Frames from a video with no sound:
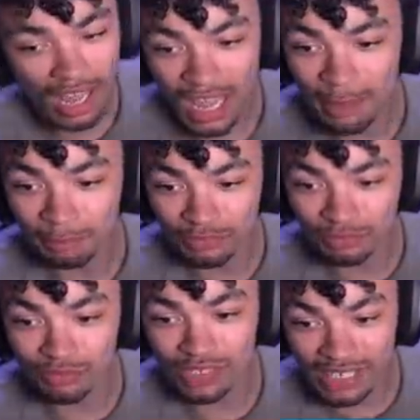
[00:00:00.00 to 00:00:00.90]
I'm
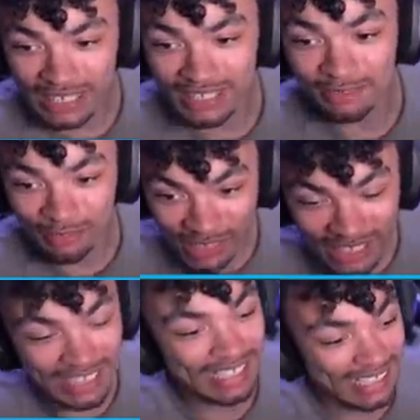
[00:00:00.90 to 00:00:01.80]
really,
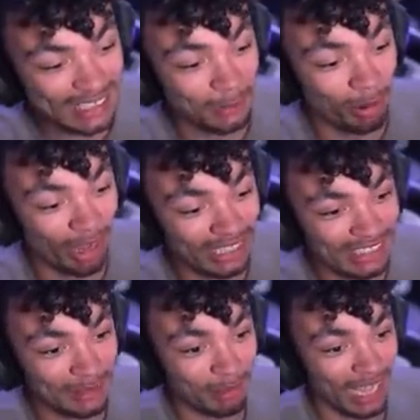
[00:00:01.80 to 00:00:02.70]
really
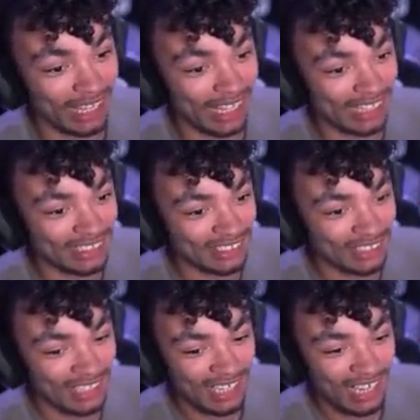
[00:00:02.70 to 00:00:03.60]
disappointed by this.
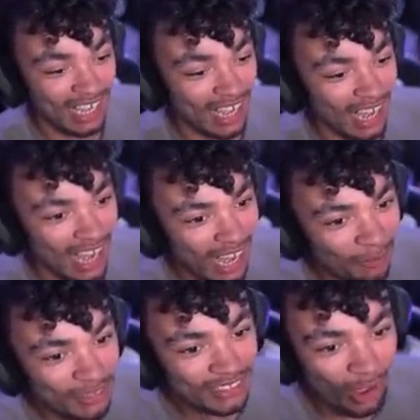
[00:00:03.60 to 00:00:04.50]
I
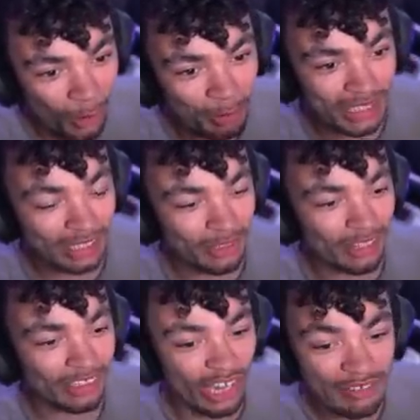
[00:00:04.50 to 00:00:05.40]
was hoping
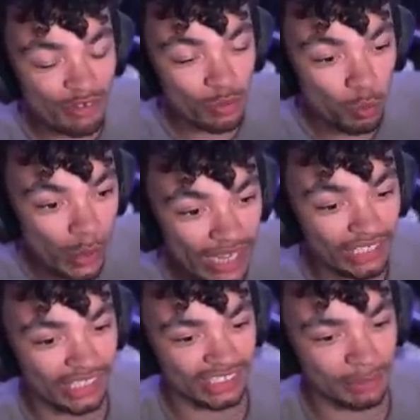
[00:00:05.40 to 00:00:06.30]
that not even
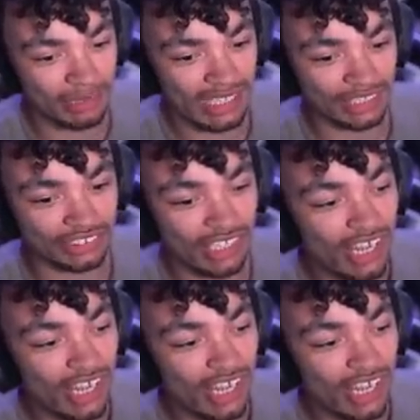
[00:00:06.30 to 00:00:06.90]
wheel customization.